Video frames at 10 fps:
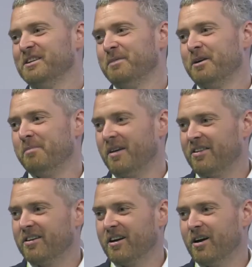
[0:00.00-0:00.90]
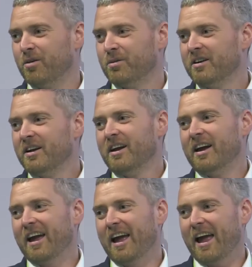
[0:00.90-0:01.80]
about a month ago,
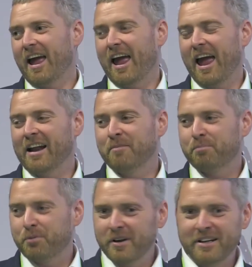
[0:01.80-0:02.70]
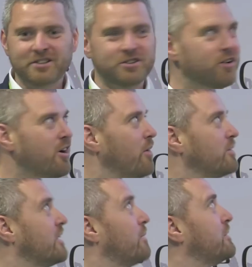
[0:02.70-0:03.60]
and I'm pretty sure I
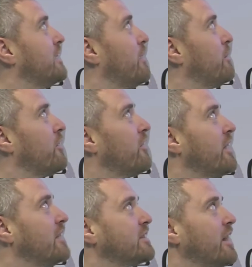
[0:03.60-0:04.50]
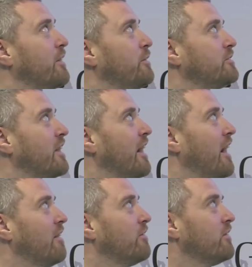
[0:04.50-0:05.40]
was up to date with all the SKUs they
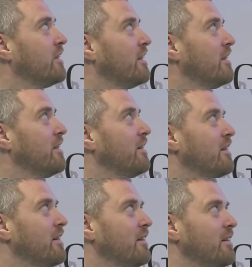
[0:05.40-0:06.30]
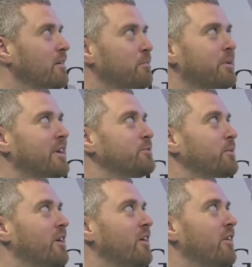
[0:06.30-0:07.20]
have. But as
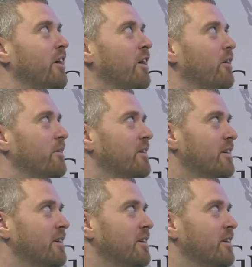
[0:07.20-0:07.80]
we all know,